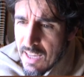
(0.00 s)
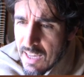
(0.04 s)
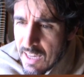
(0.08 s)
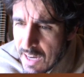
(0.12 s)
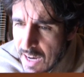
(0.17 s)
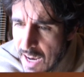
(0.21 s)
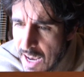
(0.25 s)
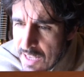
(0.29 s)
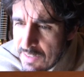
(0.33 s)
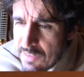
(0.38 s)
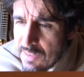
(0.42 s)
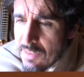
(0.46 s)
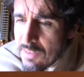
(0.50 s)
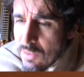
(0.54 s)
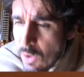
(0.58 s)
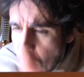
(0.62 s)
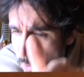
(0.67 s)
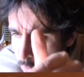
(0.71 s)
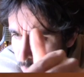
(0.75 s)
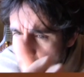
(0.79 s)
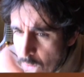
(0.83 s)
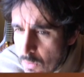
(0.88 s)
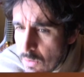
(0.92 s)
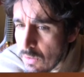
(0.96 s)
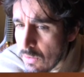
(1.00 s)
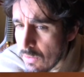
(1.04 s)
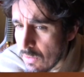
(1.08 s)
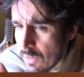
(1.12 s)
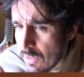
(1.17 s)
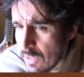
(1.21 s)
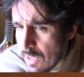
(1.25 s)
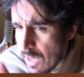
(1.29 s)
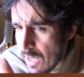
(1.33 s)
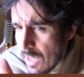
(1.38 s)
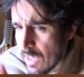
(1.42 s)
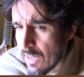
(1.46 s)
It has its own
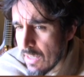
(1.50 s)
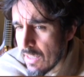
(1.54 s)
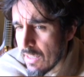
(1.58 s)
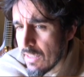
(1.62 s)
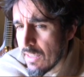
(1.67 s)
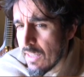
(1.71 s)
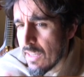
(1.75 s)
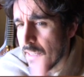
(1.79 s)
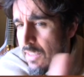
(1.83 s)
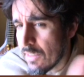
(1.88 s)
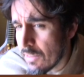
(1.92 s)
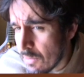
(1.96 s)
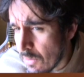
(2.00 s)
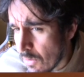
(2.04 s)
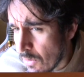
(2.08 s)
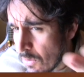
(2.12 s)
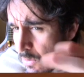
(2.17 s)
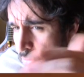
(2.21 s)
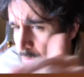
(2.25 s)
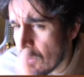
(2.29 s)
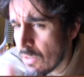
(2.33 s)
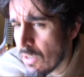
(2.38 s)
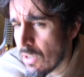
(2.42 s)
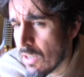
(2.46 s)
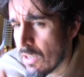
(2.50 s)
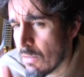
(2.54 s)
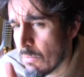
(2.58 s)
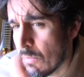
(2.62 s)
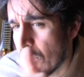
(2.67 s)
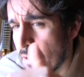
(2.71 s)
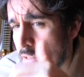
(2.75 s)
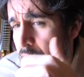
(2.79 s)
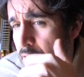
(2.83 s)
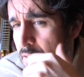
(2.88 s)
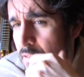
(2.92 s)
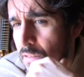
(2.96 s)
jnana and its own
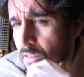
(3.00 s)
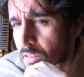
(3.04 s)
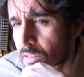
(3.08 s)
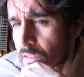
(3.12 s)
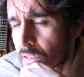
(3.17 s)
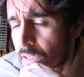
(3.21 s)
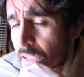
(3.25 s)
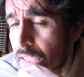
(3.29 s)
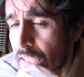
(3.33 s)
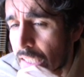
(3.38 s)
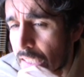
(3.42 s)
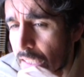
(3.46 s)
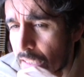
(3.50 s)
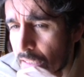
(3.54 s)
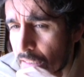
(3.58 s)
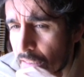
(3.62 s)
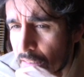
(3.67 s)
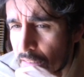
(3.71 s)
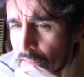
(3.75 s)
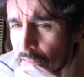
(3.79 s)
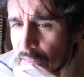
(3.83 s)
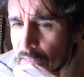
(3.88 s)
karma in it.